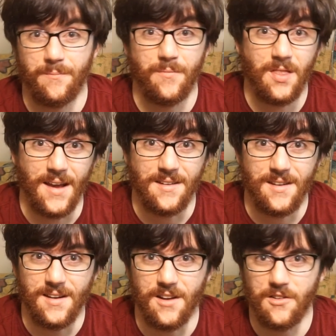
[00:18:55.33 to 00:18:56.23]
late
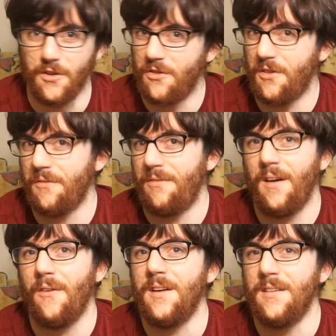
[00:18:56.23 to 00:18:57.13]
teenage years is
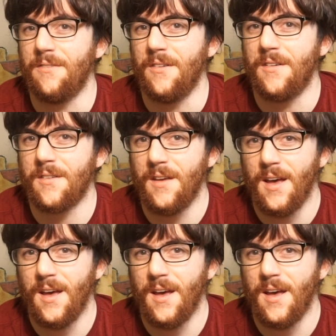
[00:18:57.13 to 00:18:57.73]
very different.